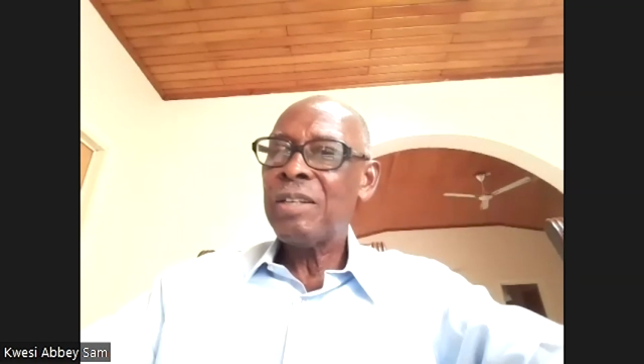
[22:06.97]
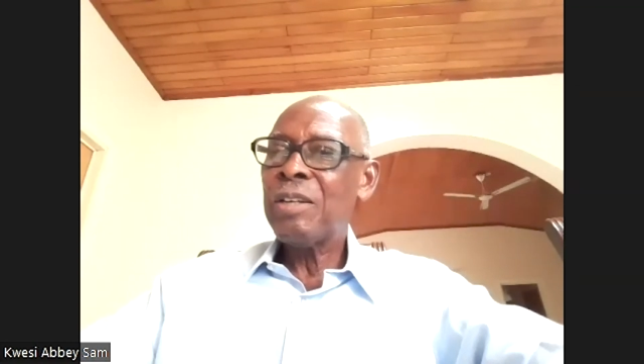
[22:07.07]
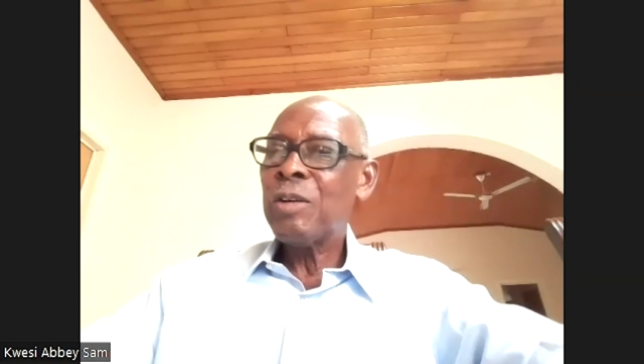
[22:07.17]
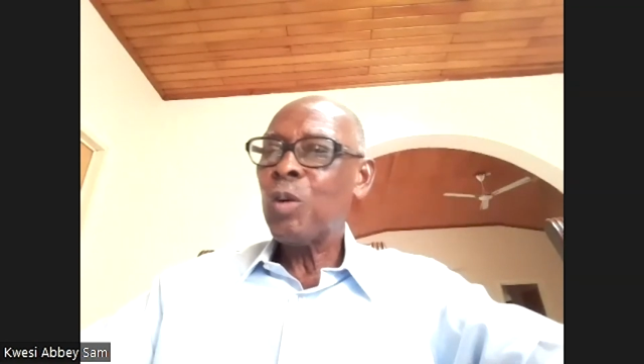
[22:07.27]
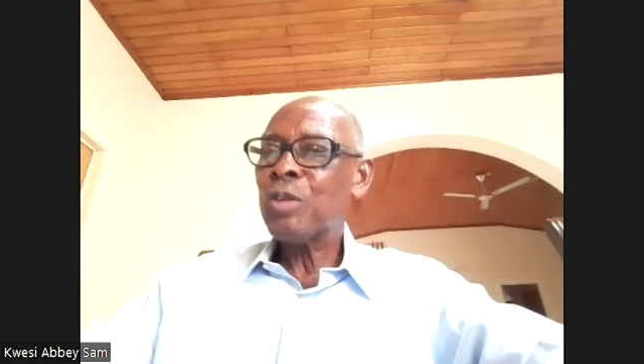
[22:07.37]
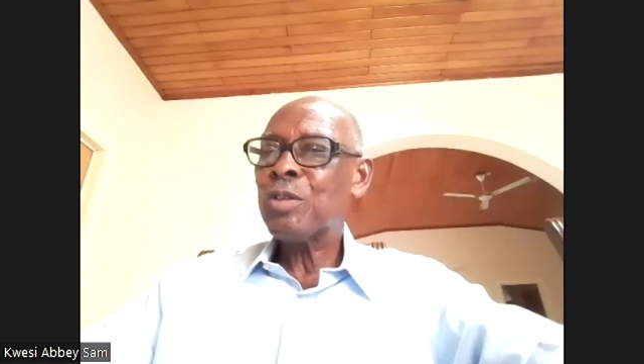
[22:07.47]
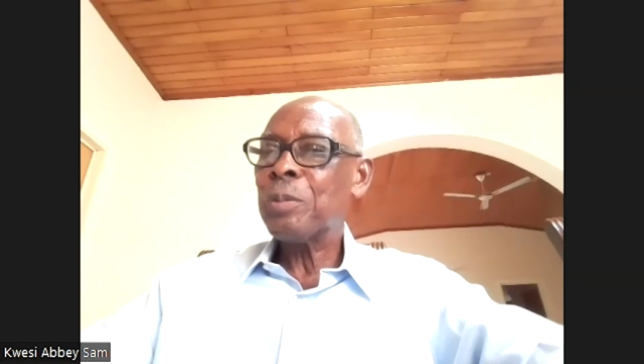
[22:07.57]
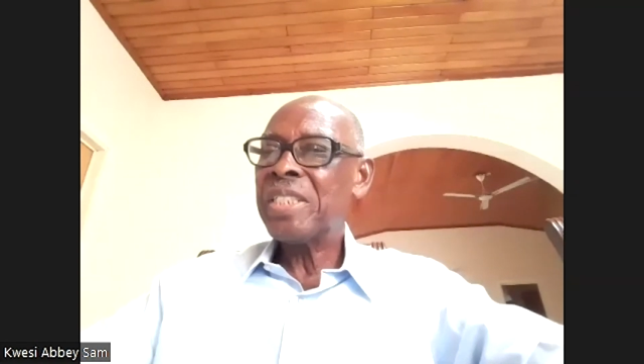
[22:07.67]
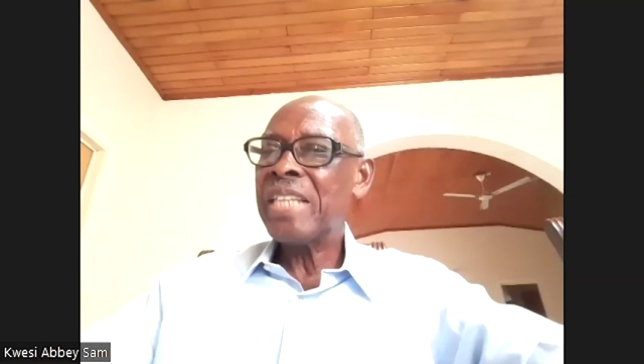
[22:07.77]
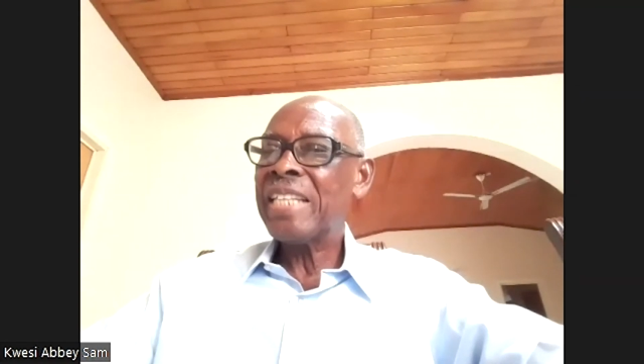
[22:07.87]
was to
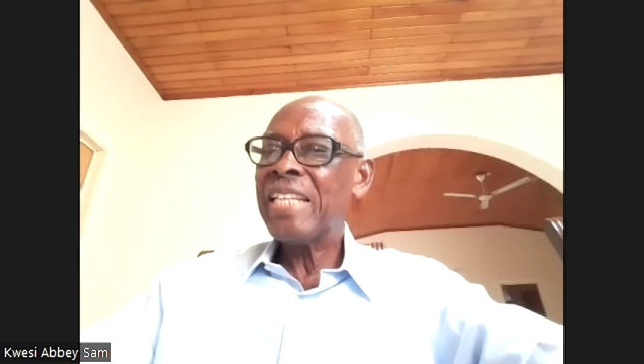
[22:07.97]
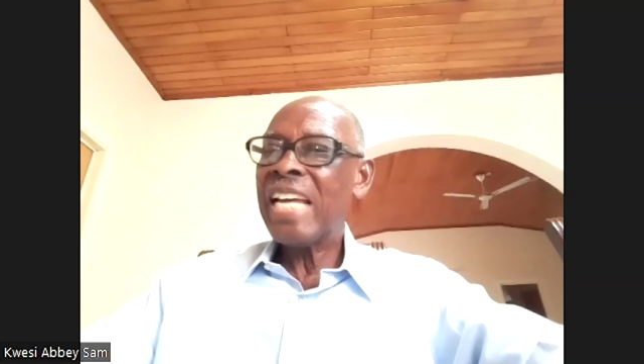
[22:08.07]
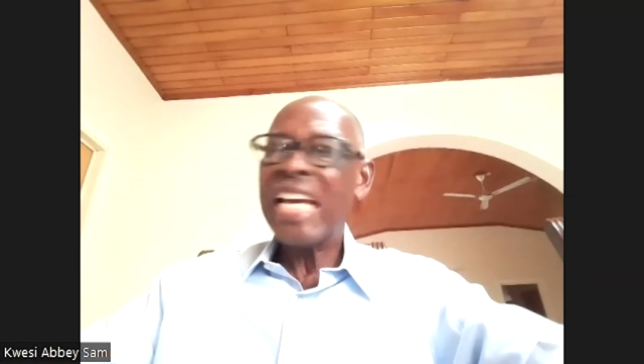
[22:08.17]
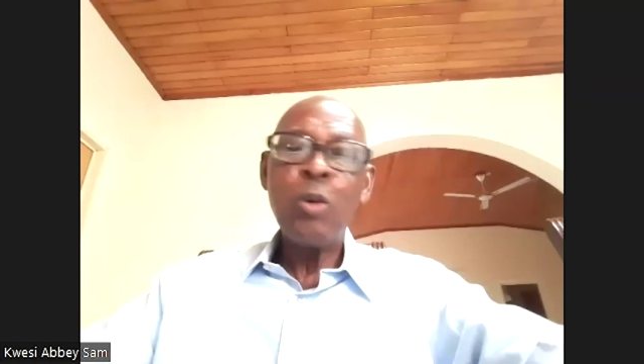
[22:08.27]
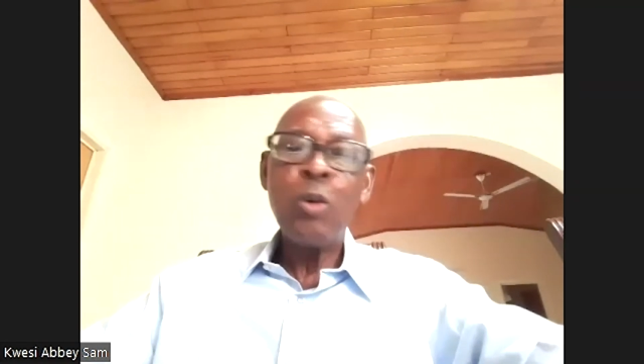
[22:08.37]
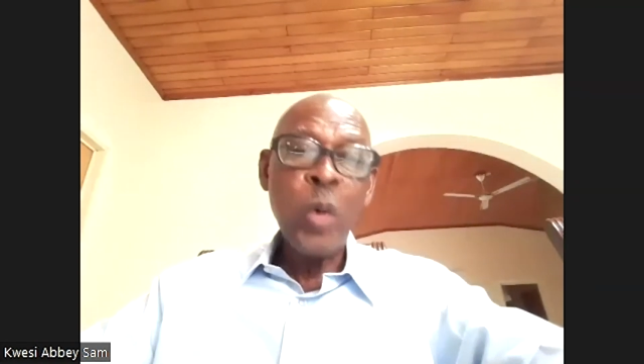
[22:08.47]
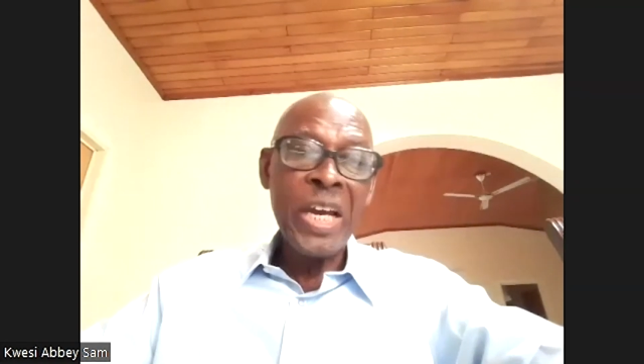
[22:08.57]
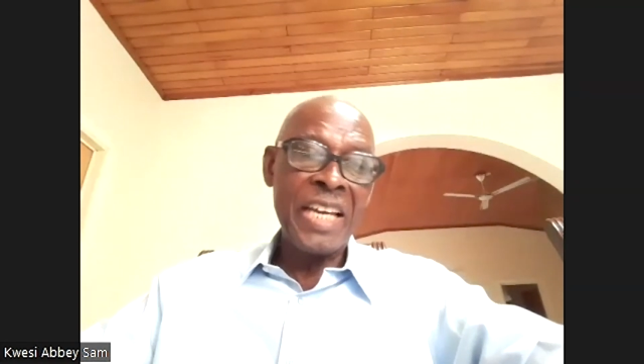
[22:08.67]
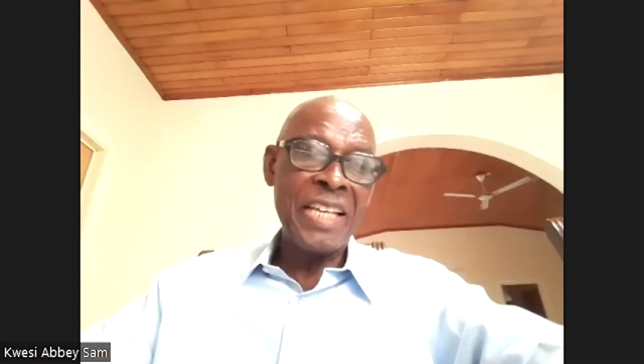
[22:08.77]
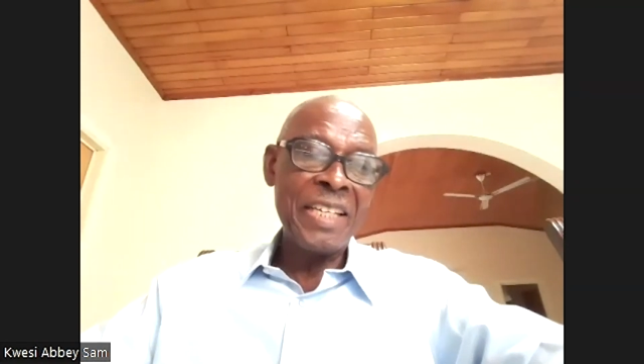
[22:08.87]
be done and
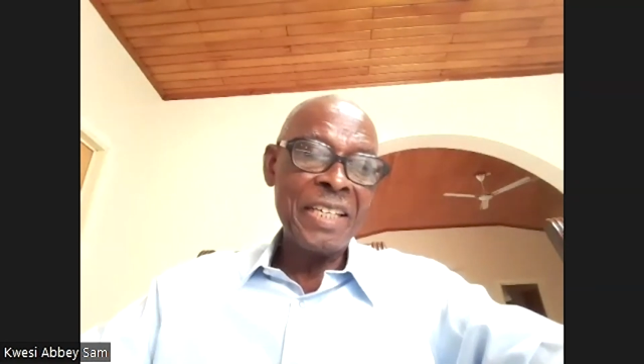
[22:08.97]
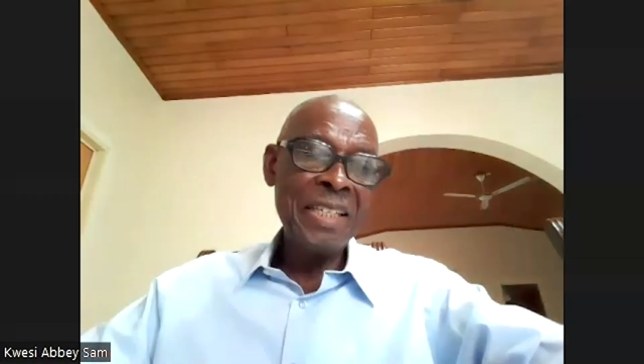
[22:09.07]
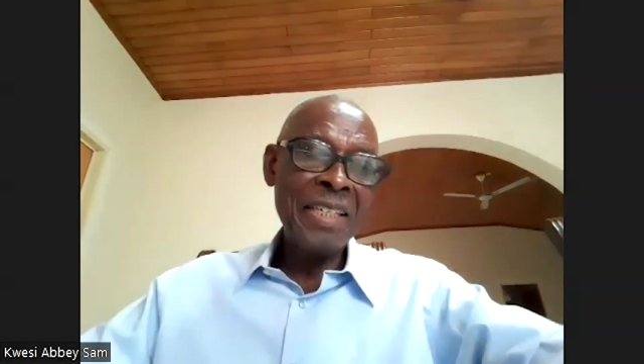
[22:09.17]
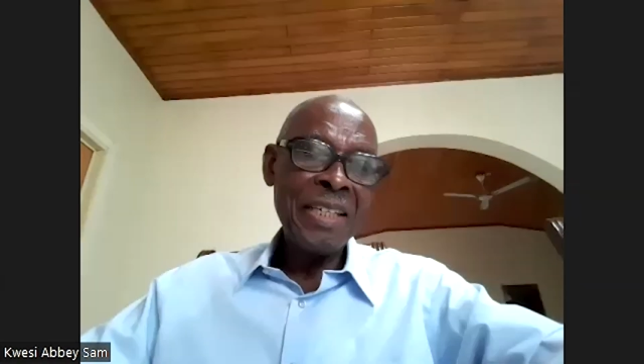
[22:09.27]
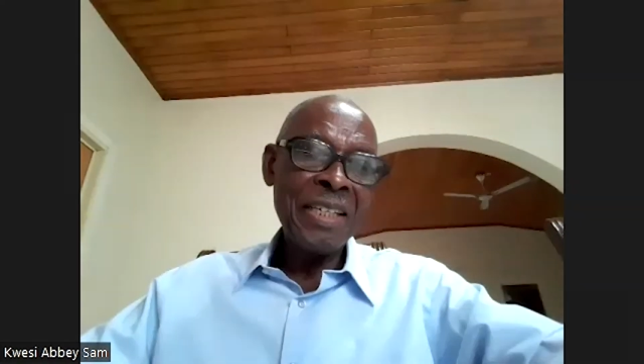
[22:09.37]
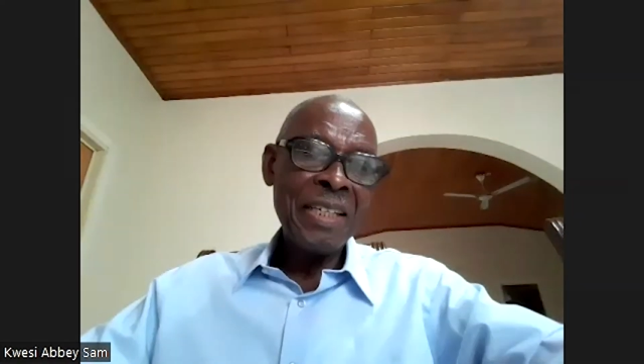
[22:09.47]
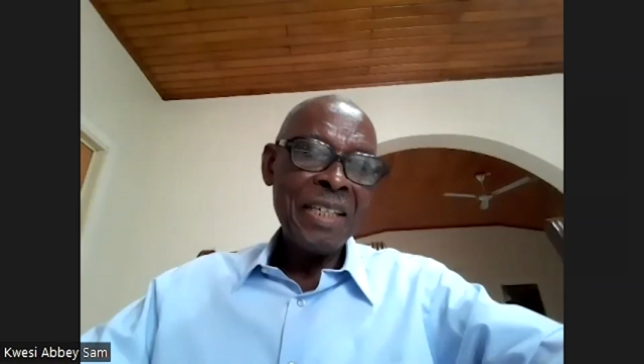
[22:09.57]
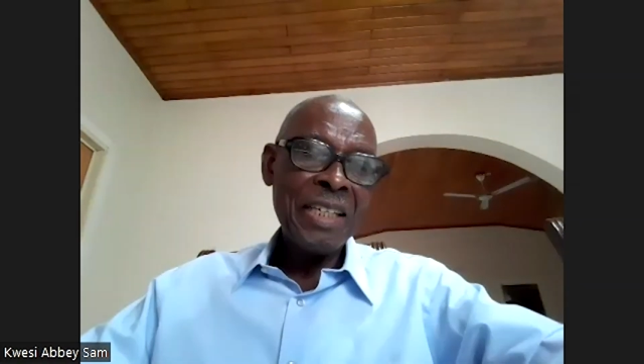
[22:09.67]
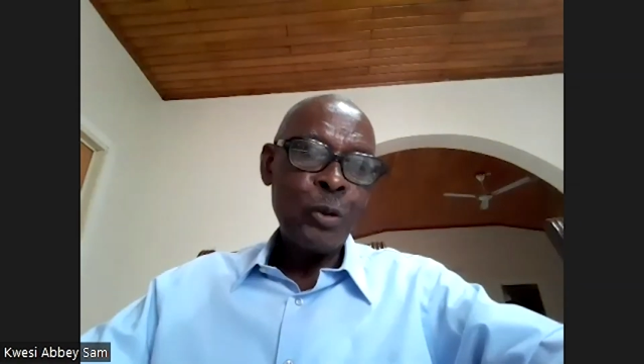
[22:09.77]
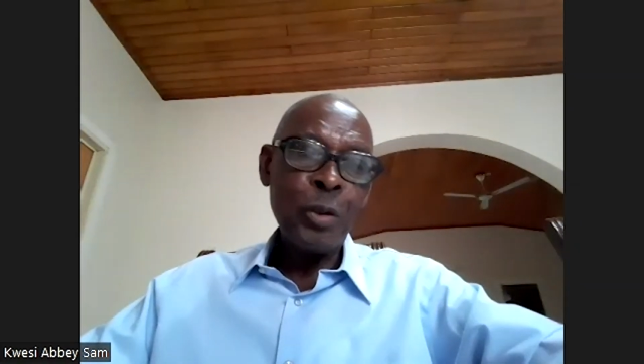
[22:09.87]
where
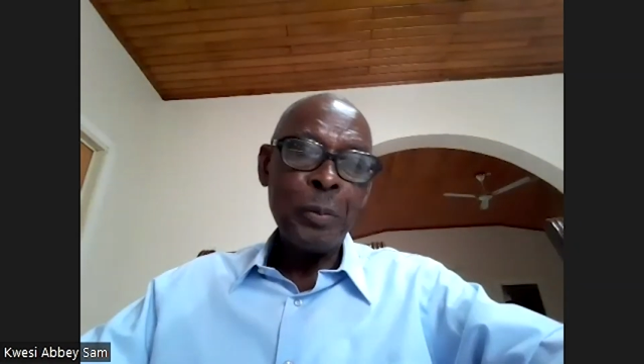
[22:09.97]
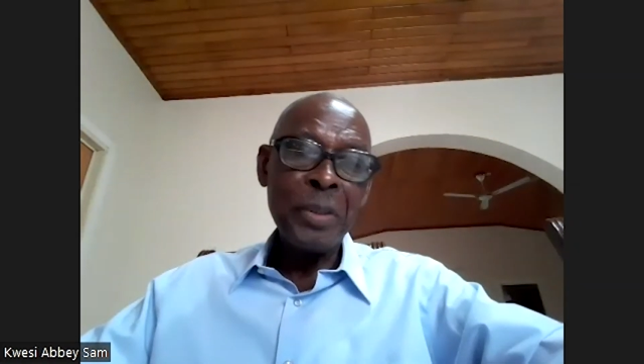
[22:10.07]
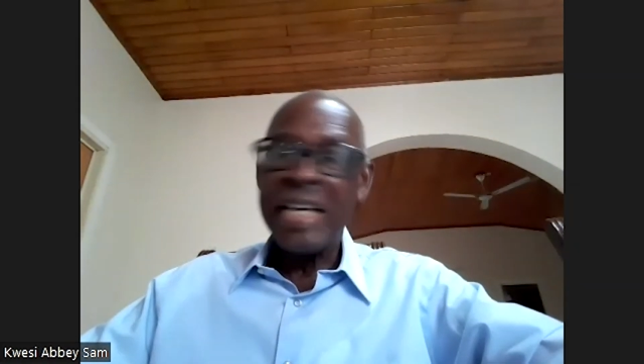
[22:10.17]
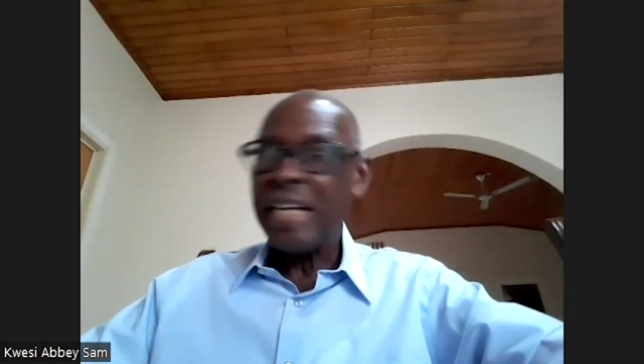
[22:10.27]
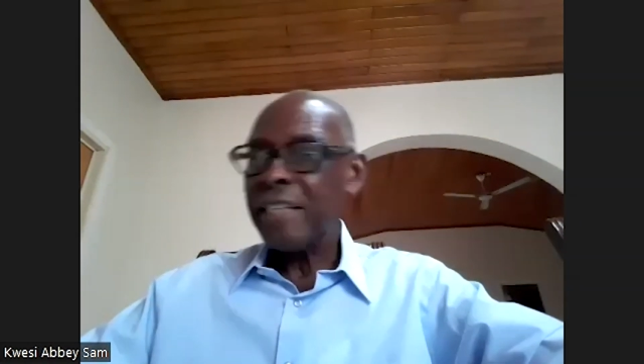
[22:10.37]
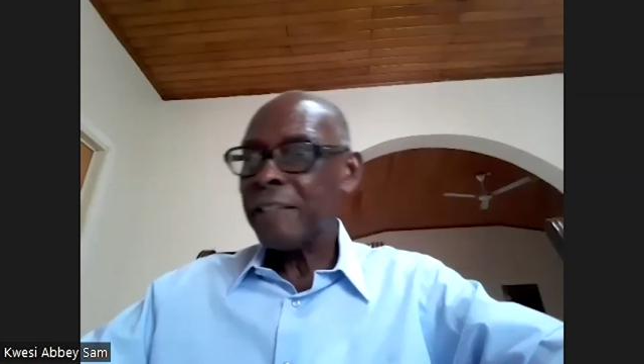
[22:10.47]
it will be done.